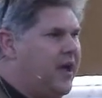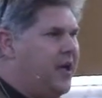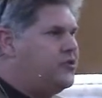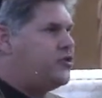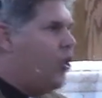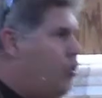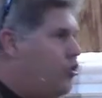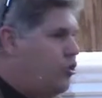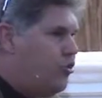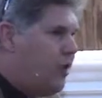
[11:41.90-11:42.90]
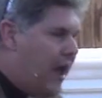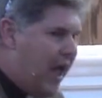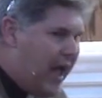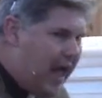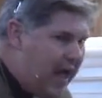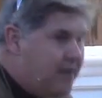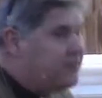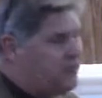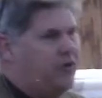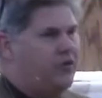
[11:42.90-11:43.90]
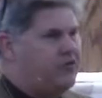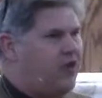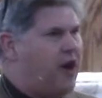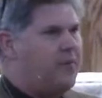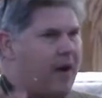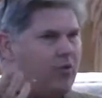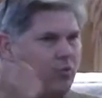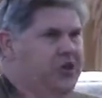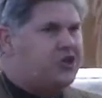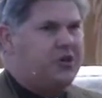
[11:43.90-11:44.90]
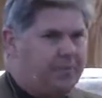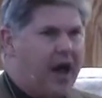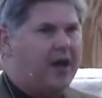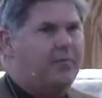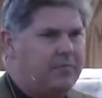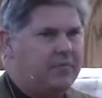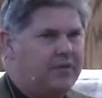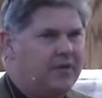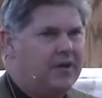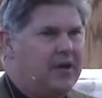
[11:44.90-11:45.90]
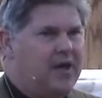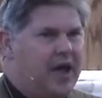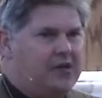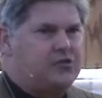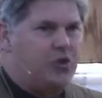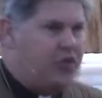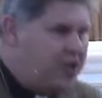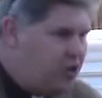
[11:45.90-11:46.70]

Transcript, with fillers: And so you, ha- you know, the talk about reaching bottom, and so that